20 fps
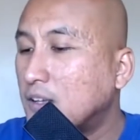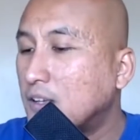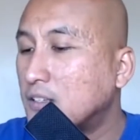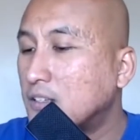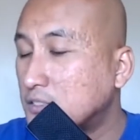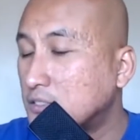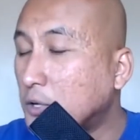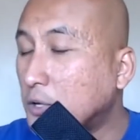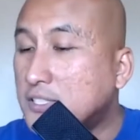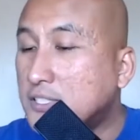
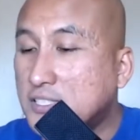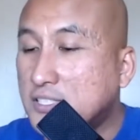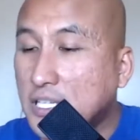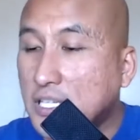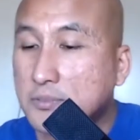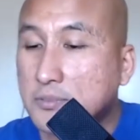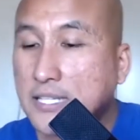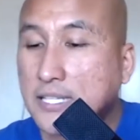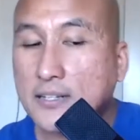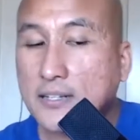So it
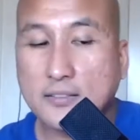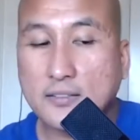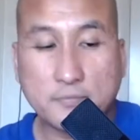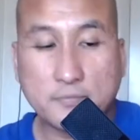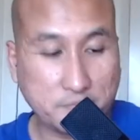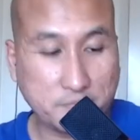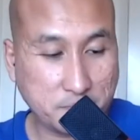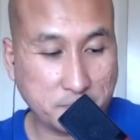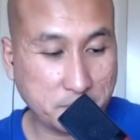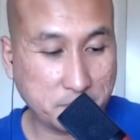seems that
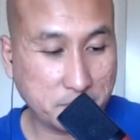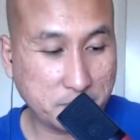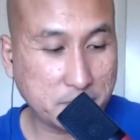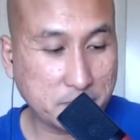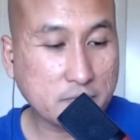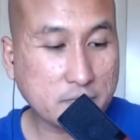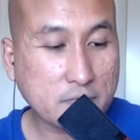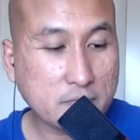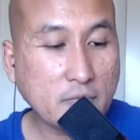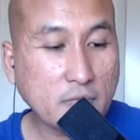
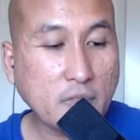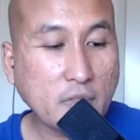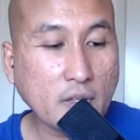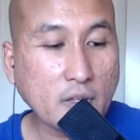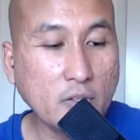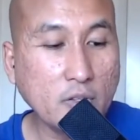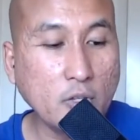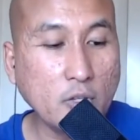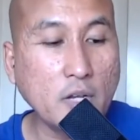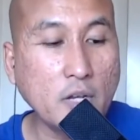
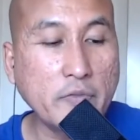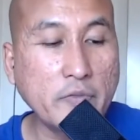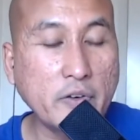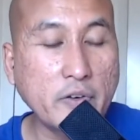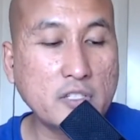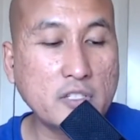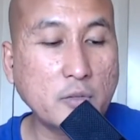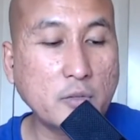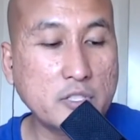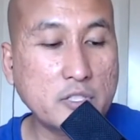Universal was